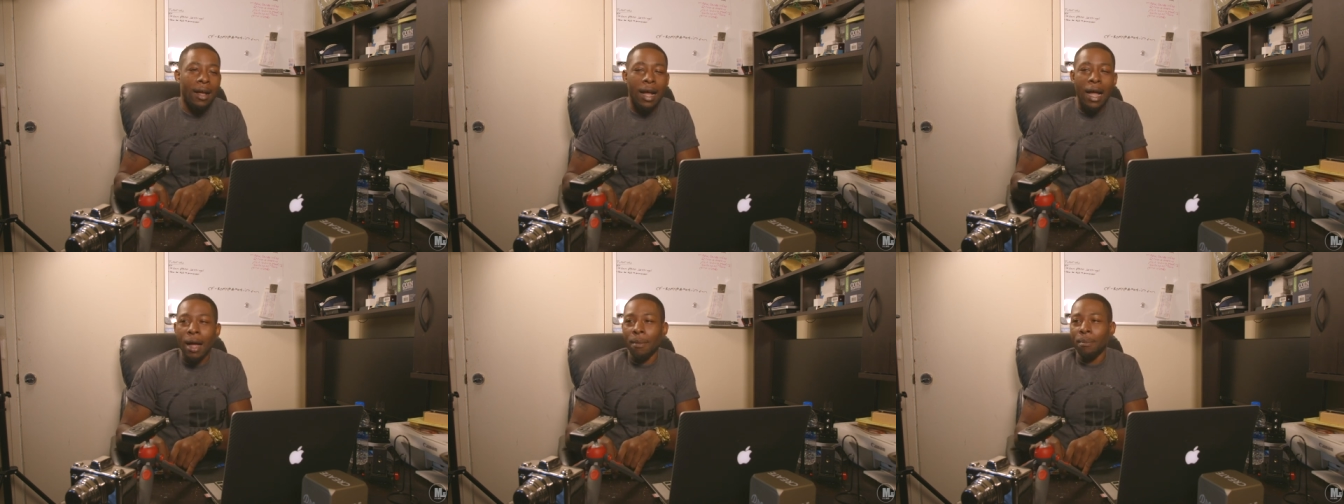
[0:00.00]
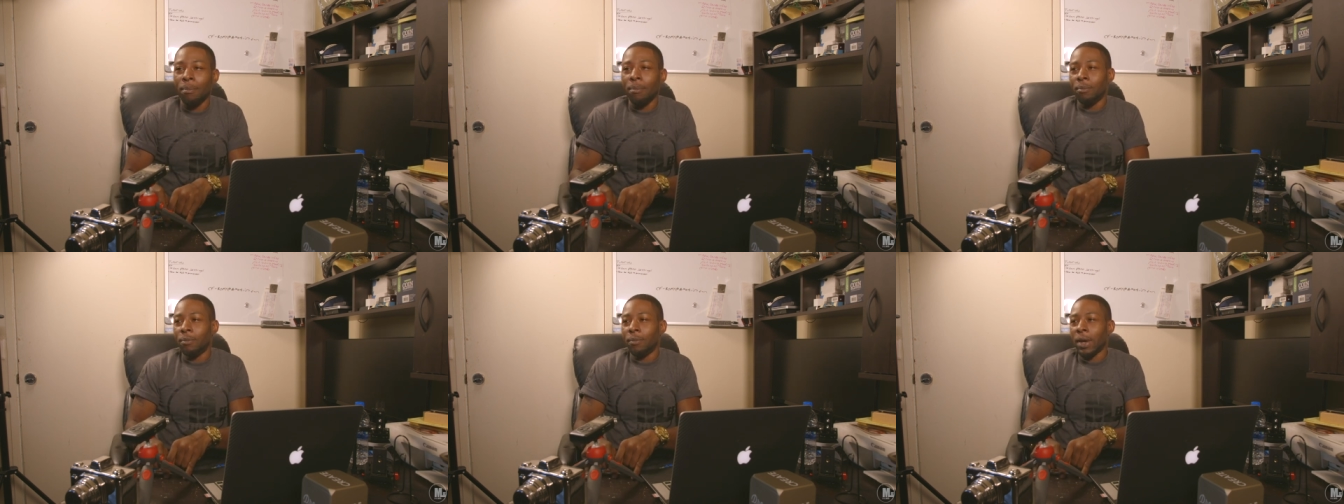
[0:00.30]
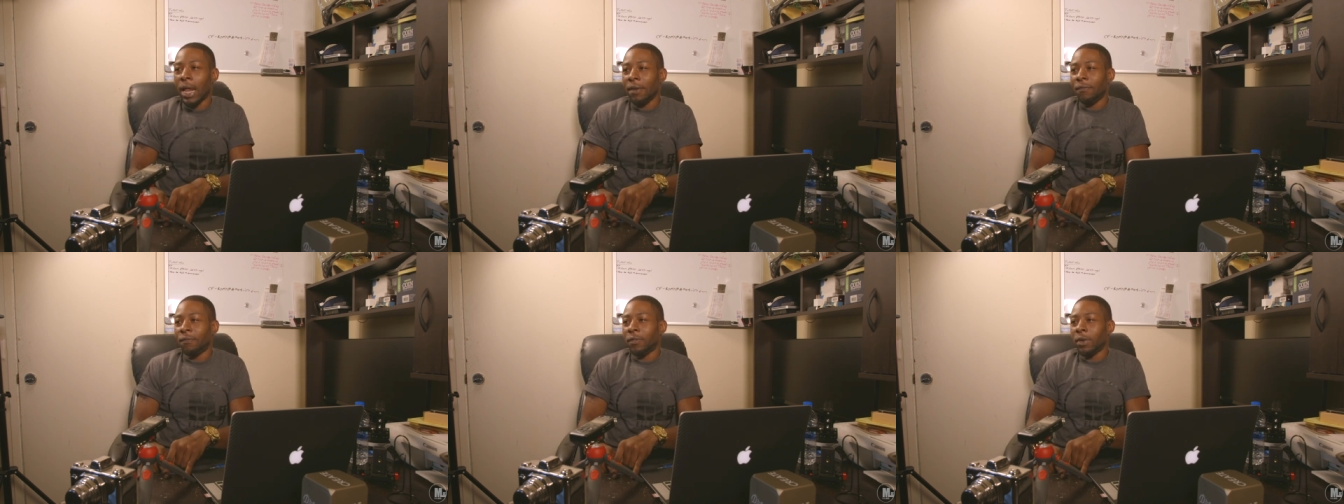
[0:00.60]
I'm
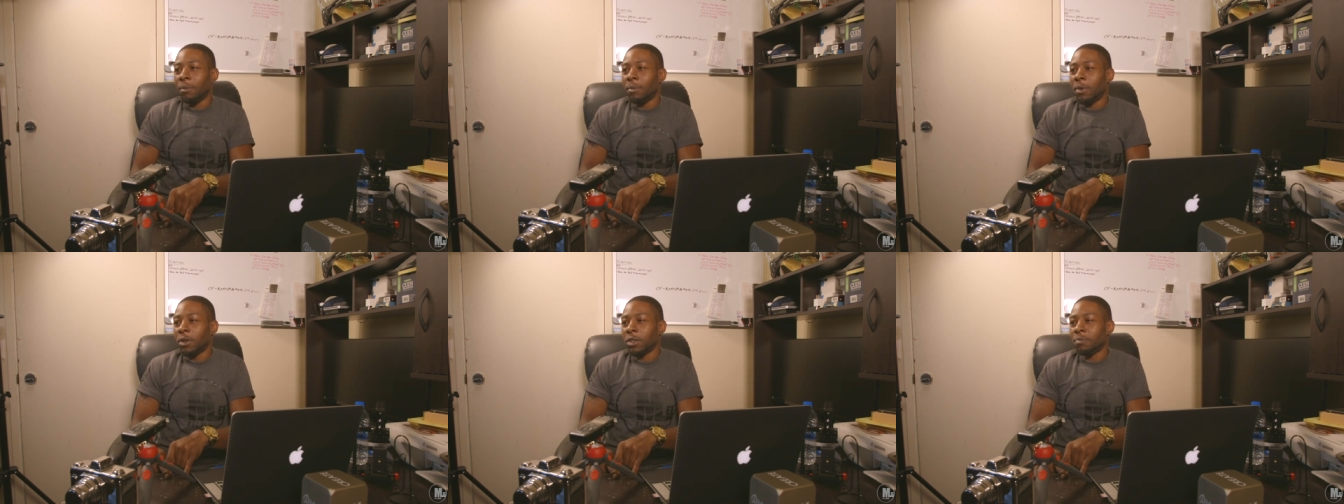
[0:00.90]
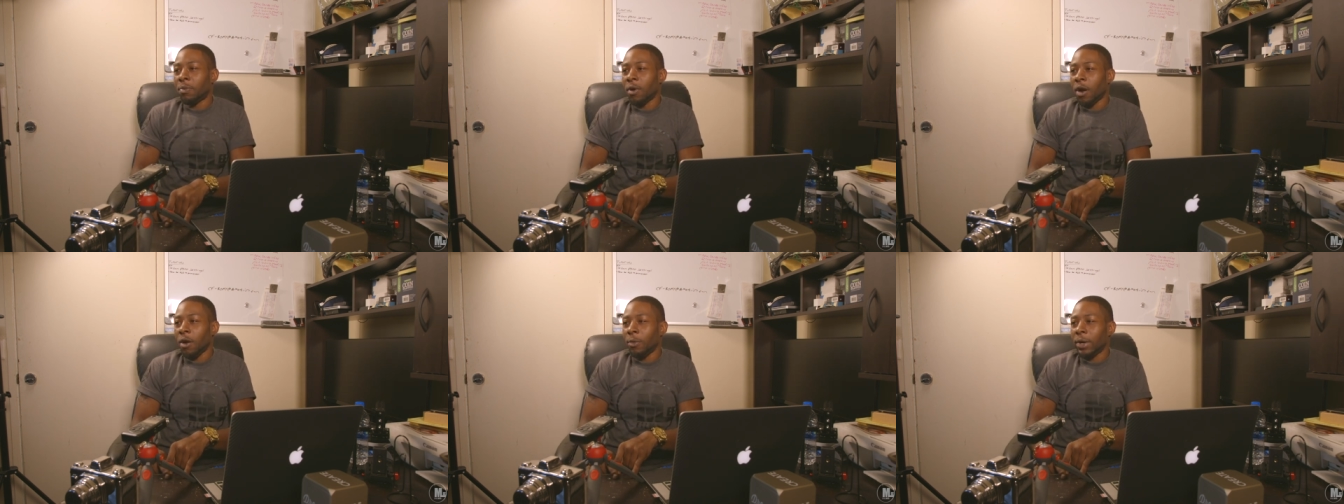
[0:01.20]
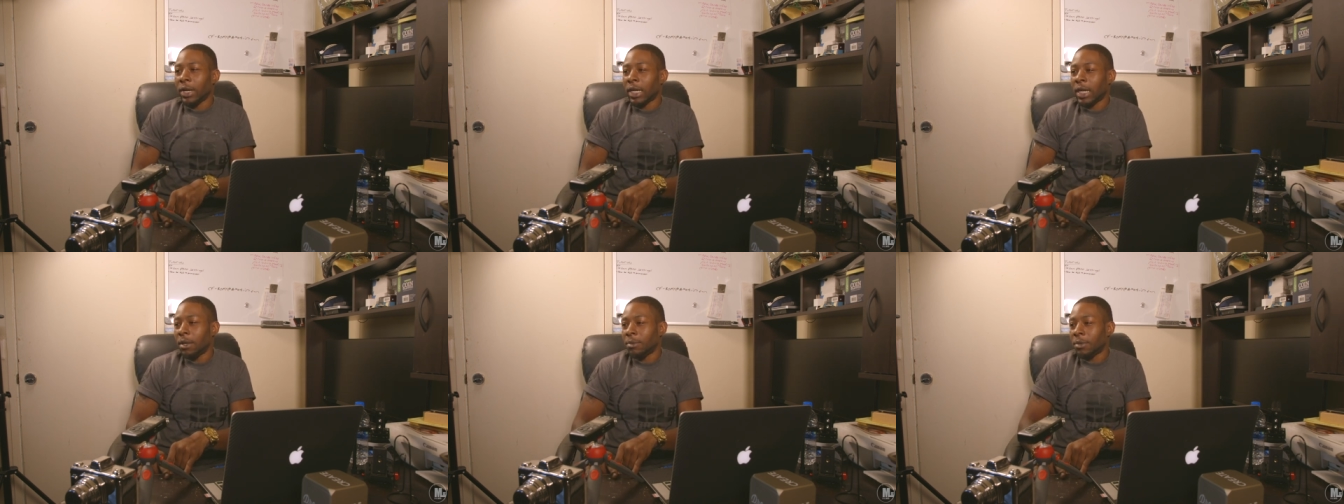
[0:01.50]
like for the most part
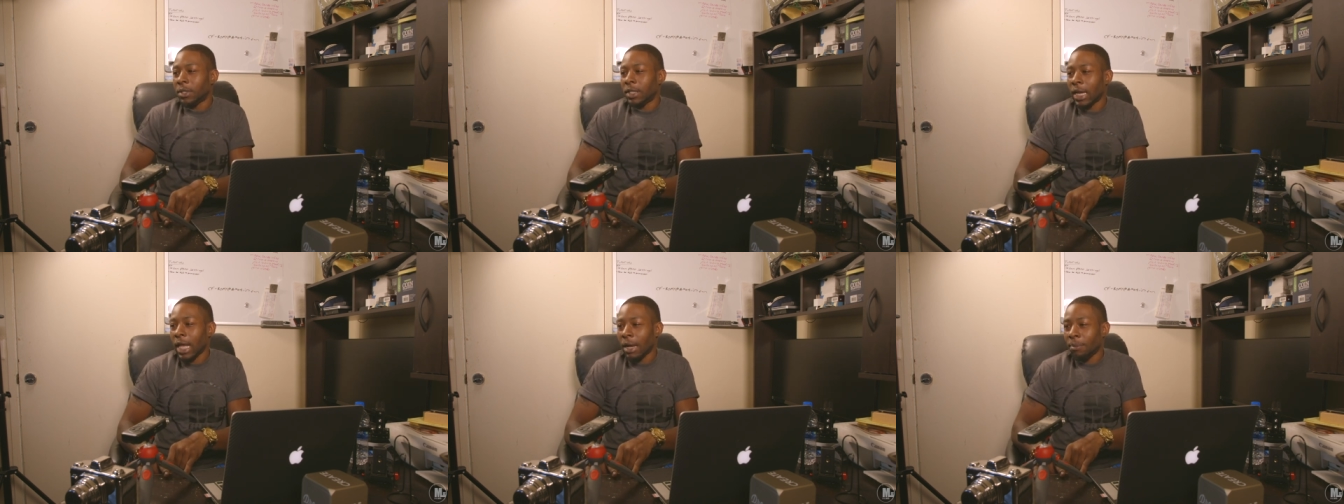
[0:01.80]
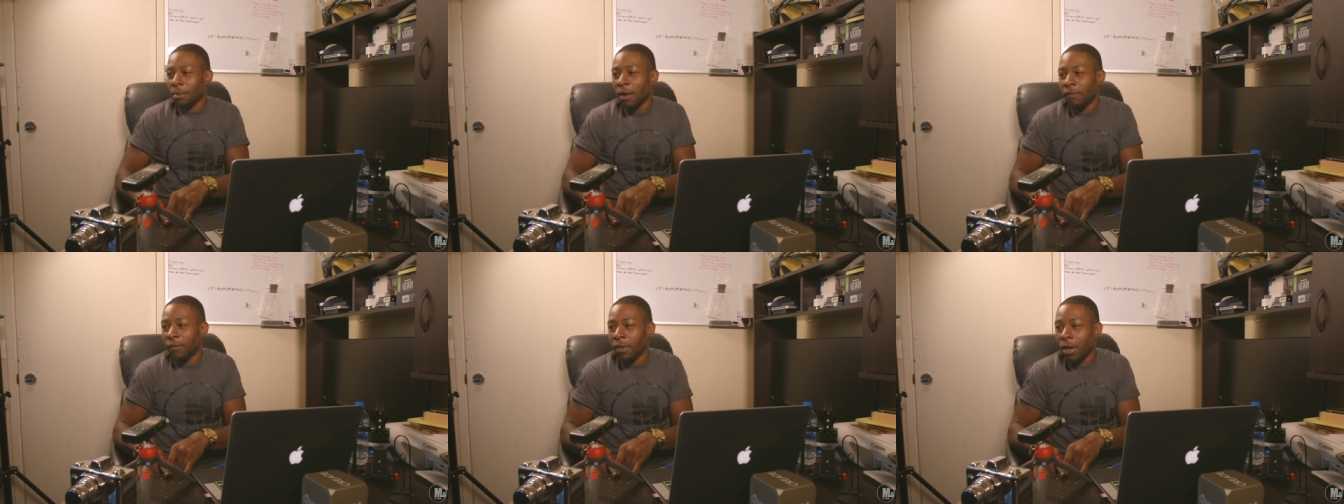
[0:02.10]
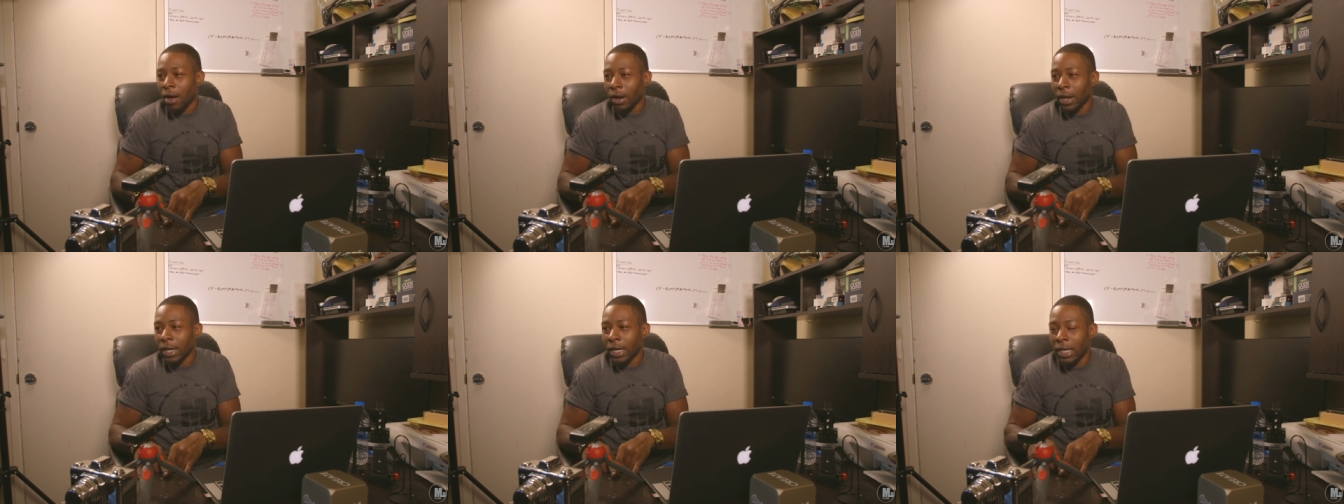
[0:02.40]
when it comes to like my
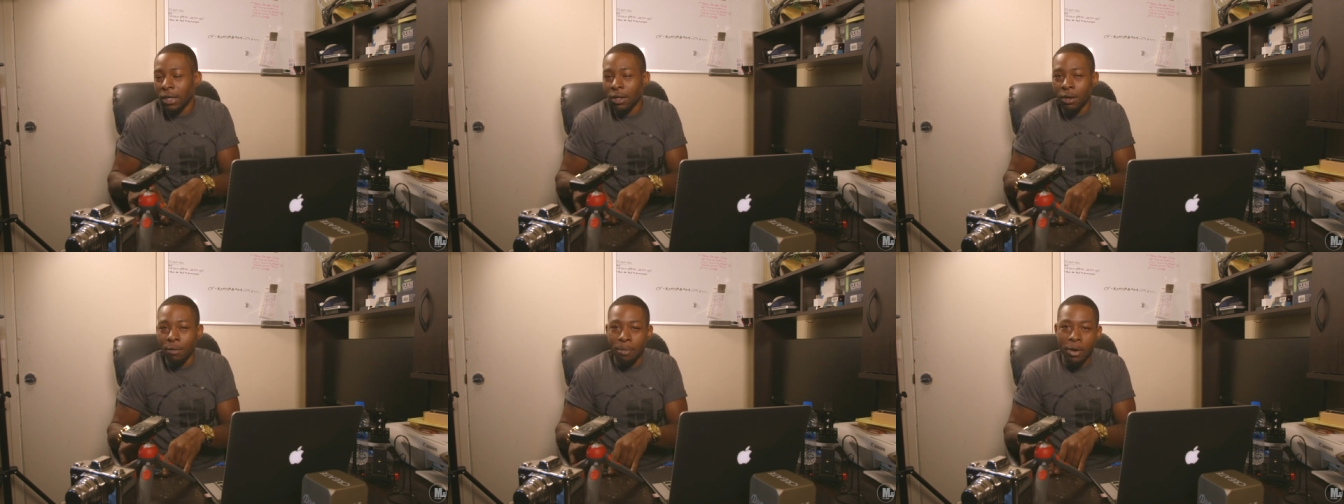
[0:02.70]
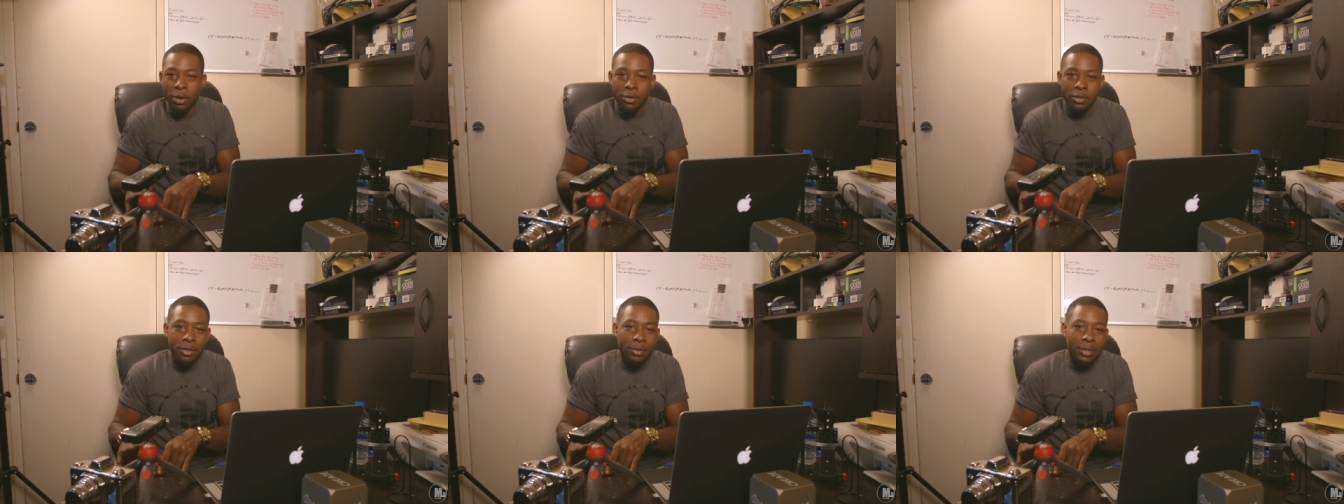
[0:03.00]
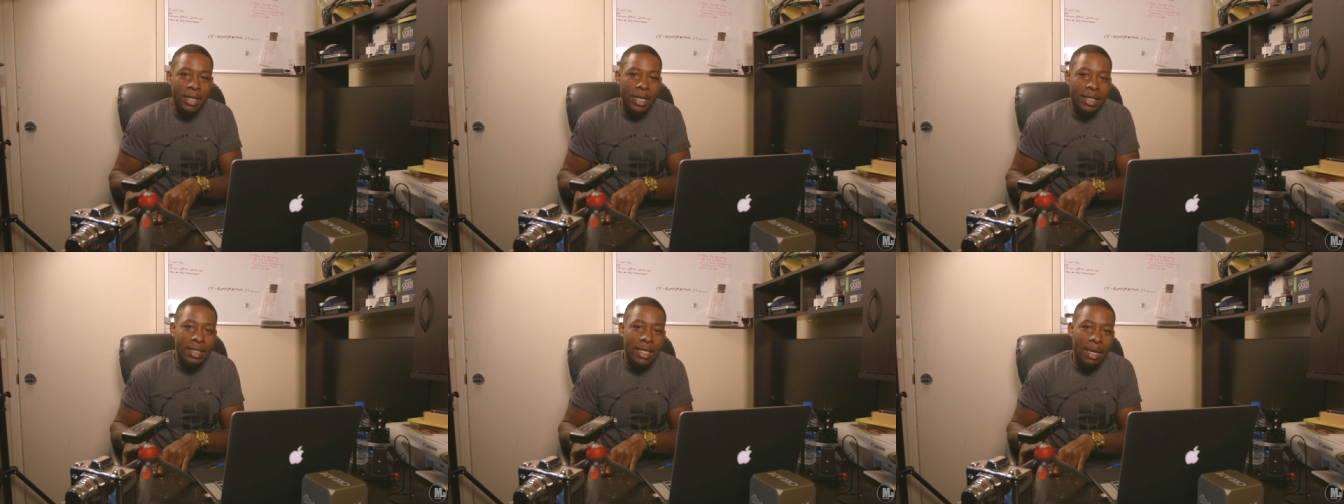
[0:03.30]
vlogging and little personal
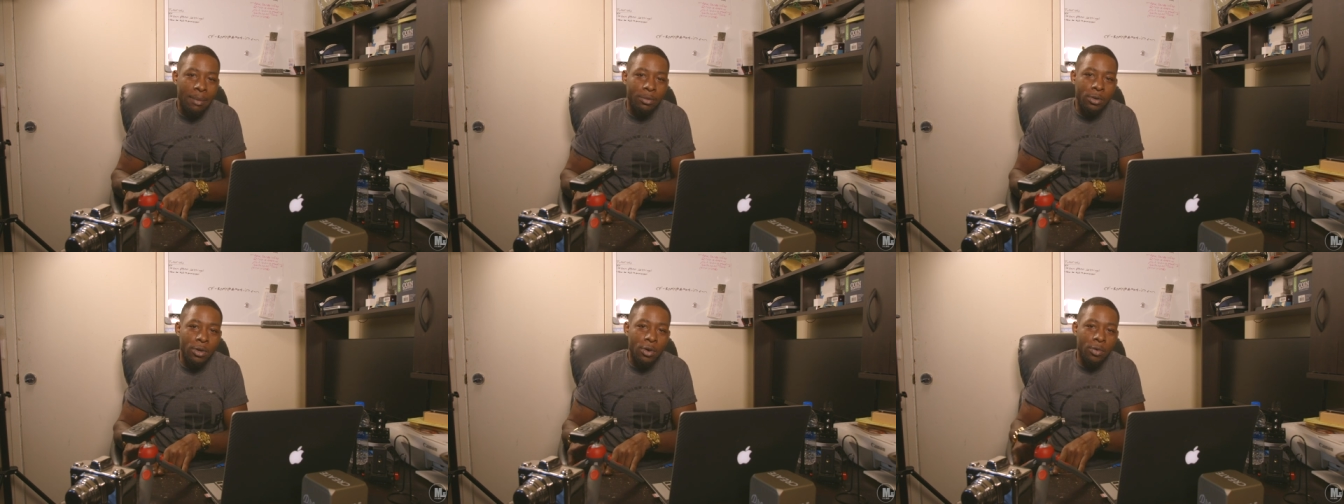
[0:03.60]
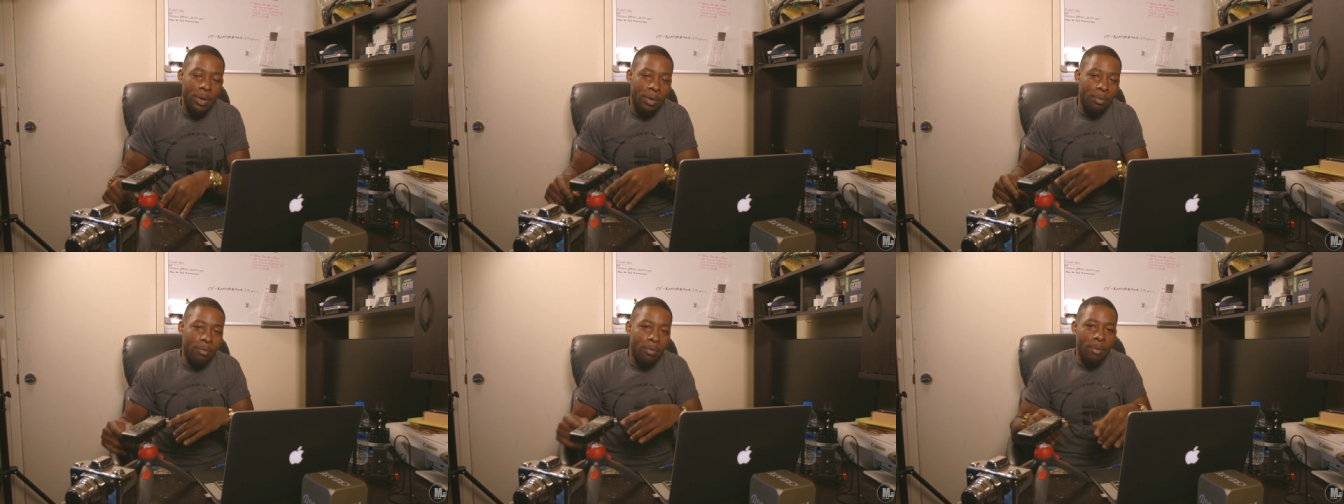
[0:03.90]
things I'm doing with,